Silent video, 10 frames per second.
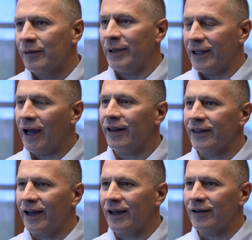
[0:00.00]
Beyond
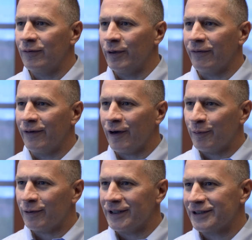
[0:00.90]
that, we are very
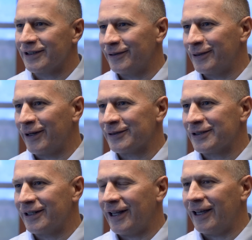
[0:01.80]
pleased to announce
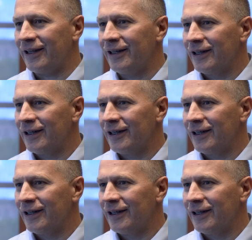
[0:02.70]
today